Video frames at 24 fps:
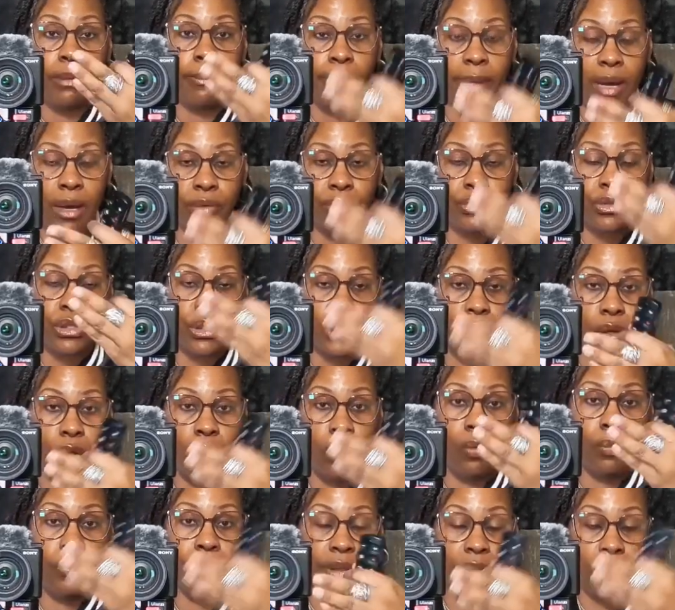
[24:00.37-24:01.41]
mount to
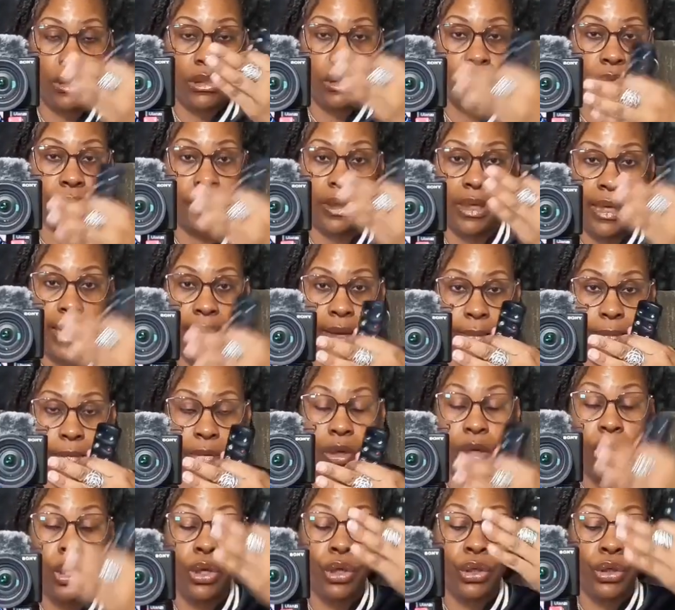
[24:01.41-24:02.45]
go with the Sony
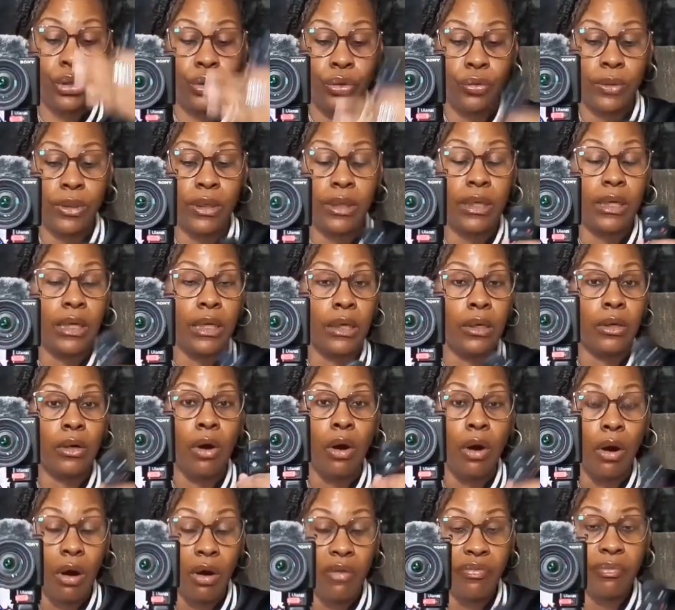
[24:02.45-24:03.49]
camera. You can get an
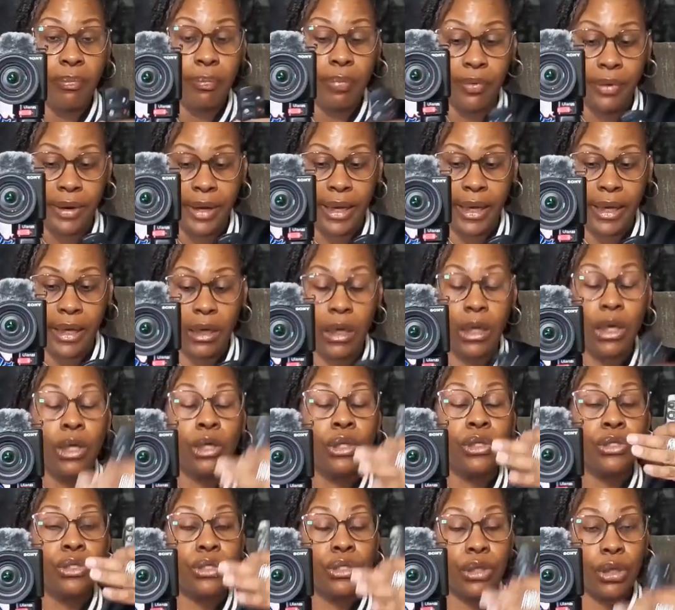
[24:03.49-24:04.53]

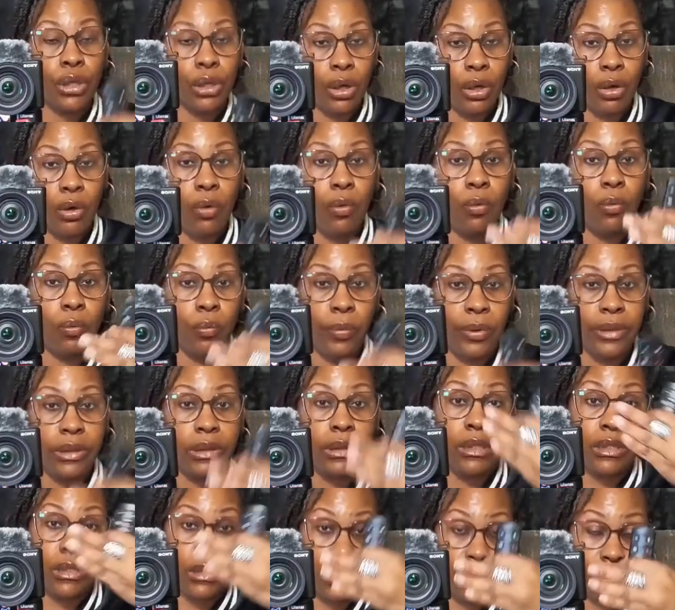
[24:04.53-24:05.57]
off-brand to go with
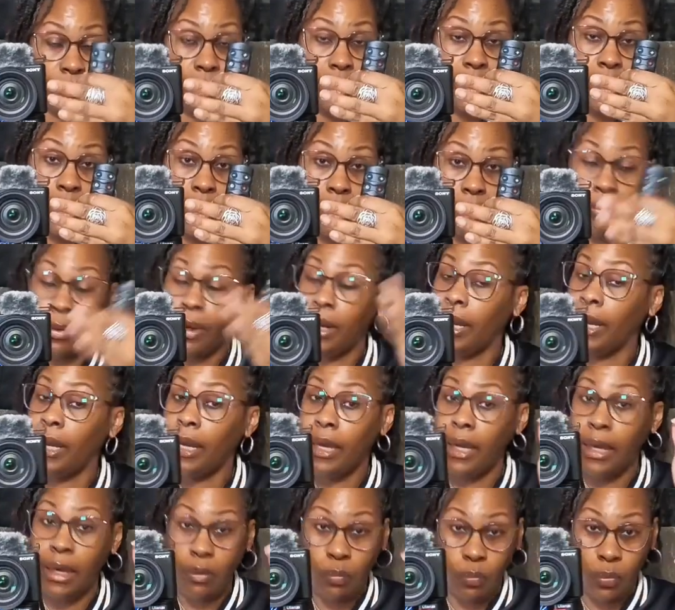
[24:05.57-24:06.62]
the Sony camera.
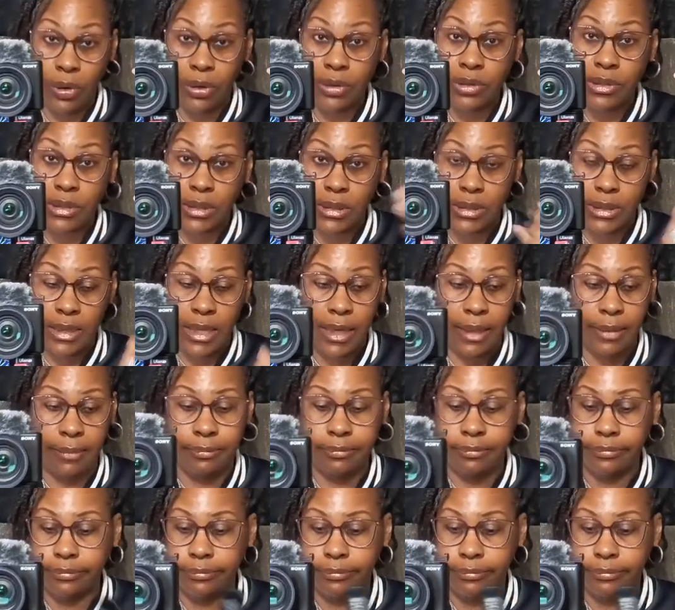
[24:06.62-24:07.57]
It works the same.